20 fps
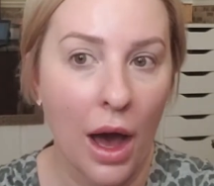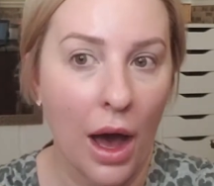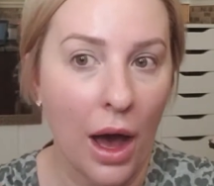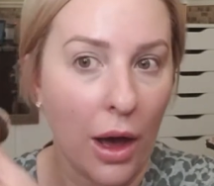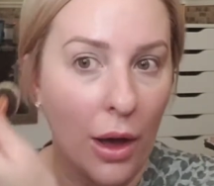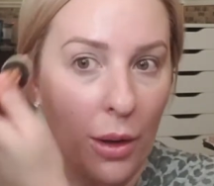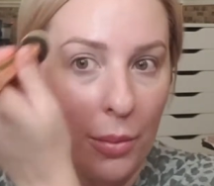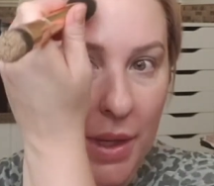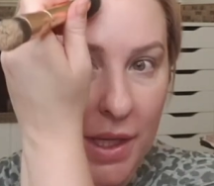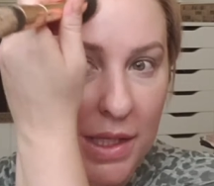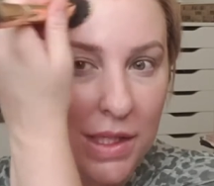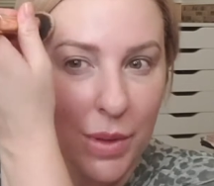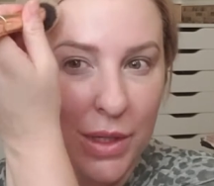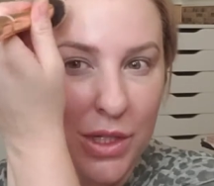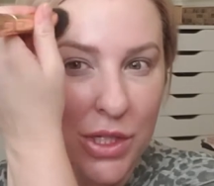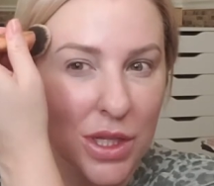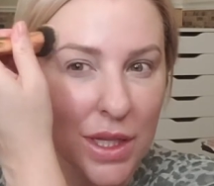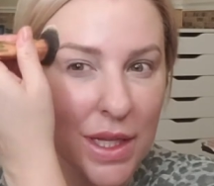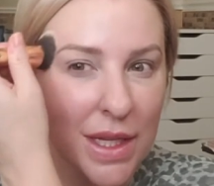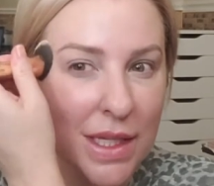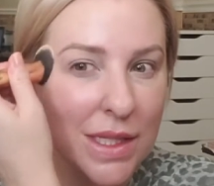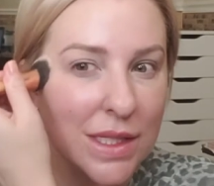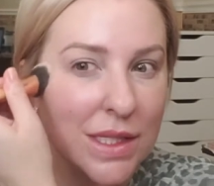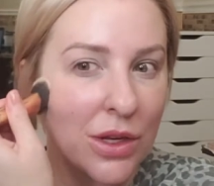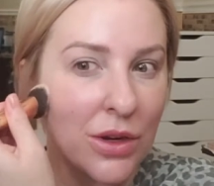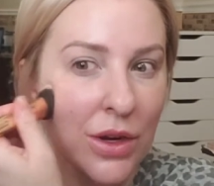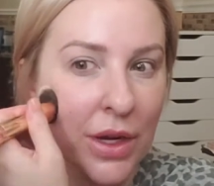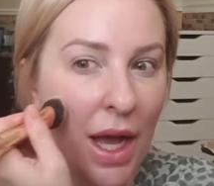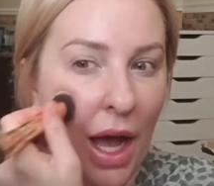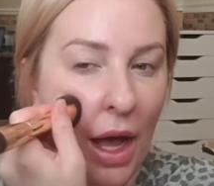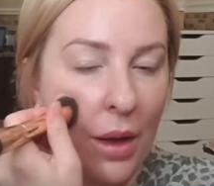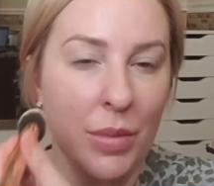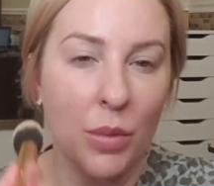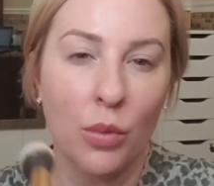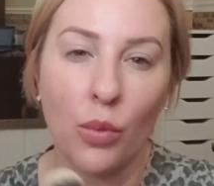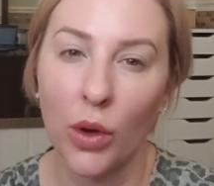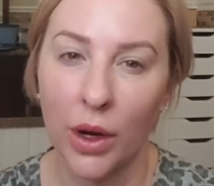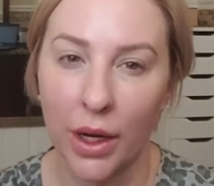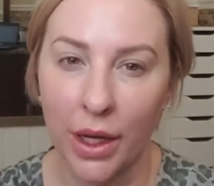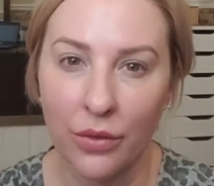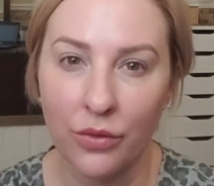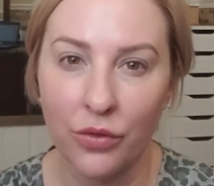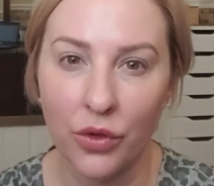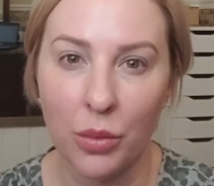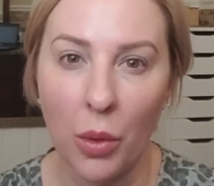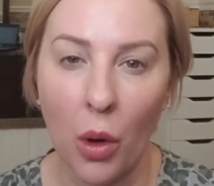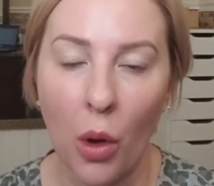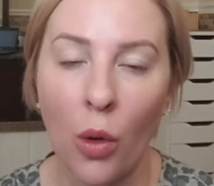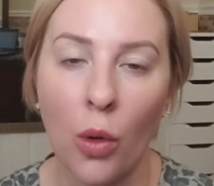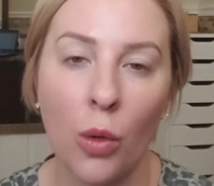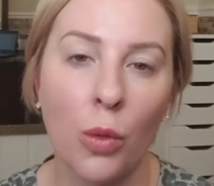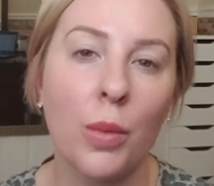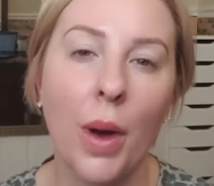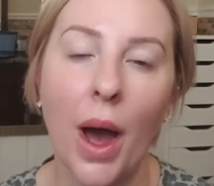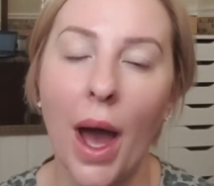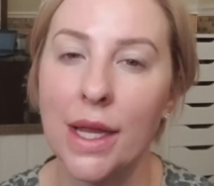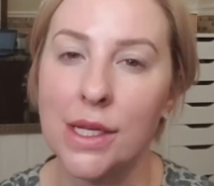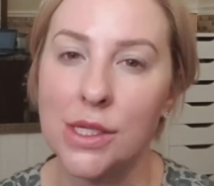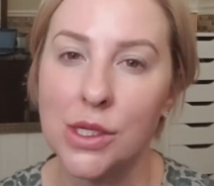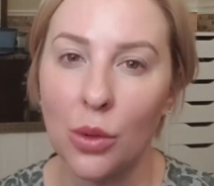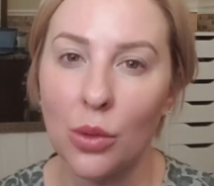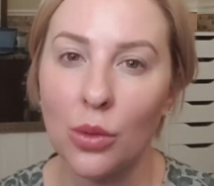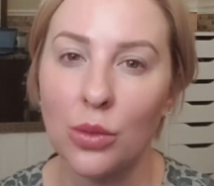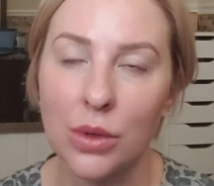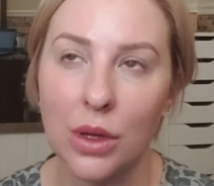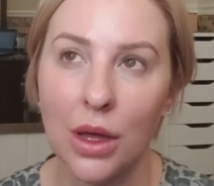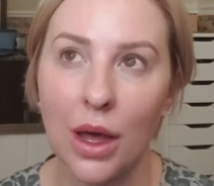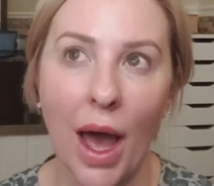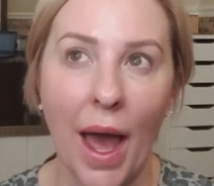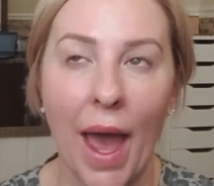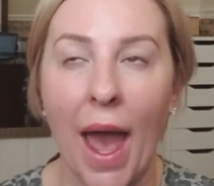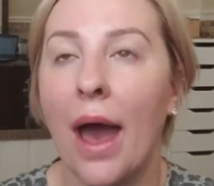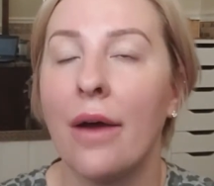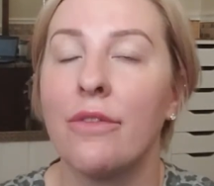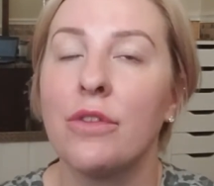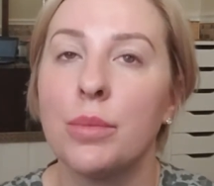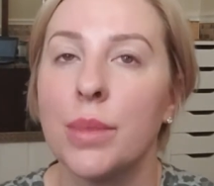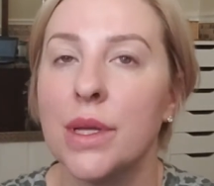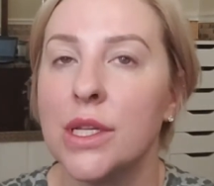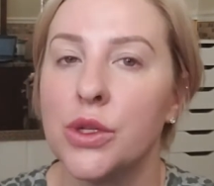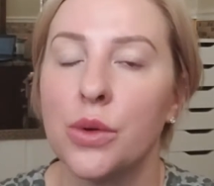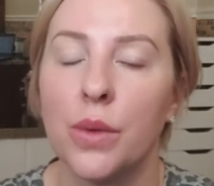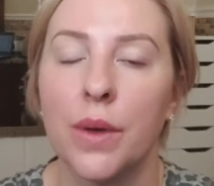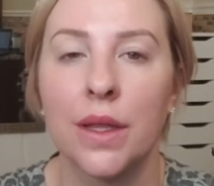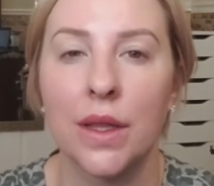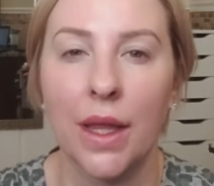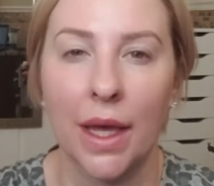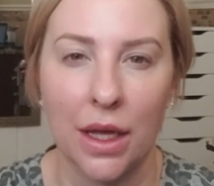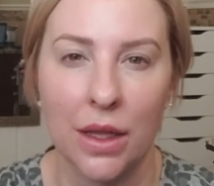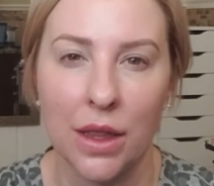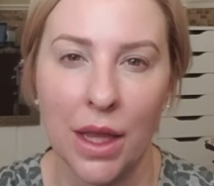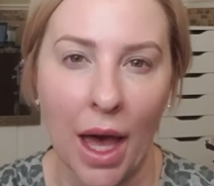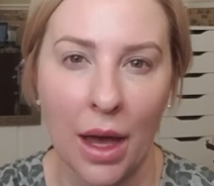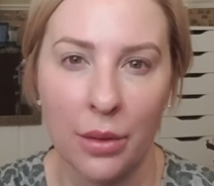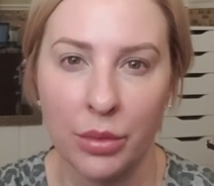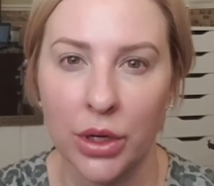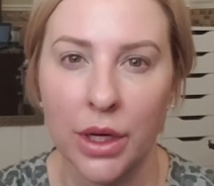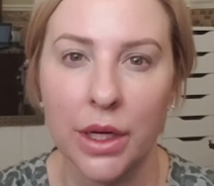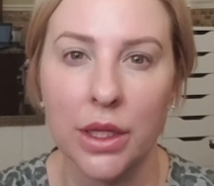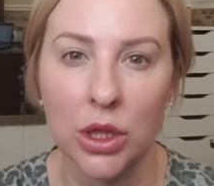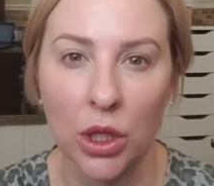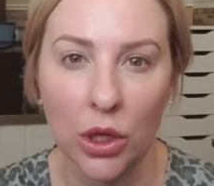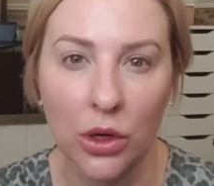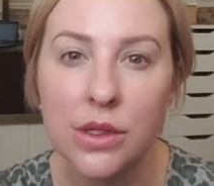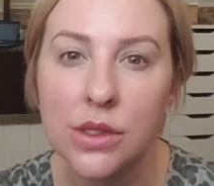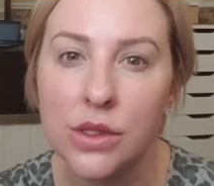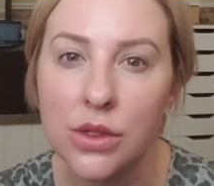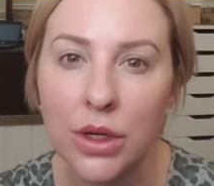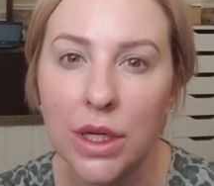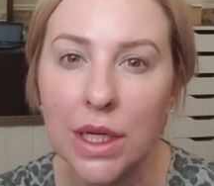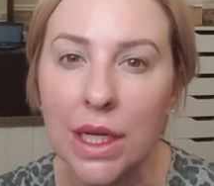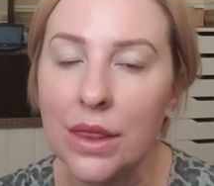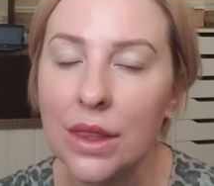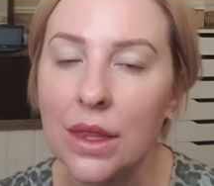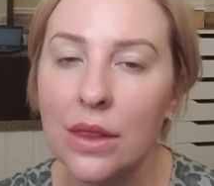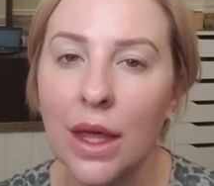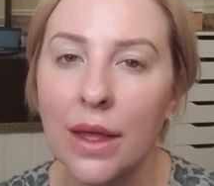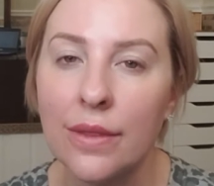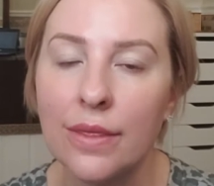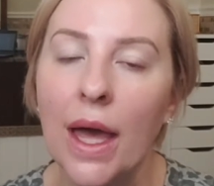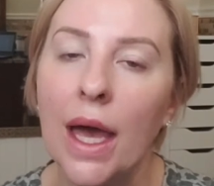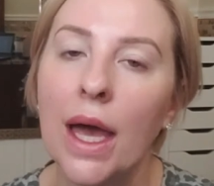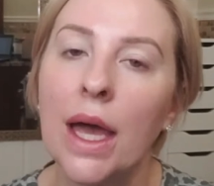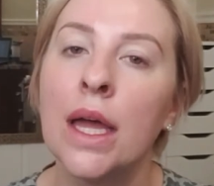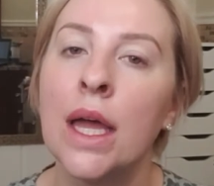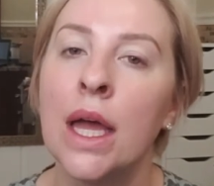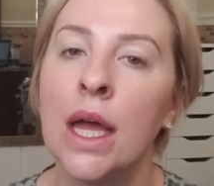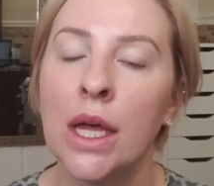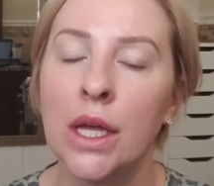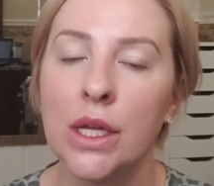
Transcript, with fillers: Um, especially considering I've been working from home, I don't, I haven't been doing like elaborate looks or anything like that.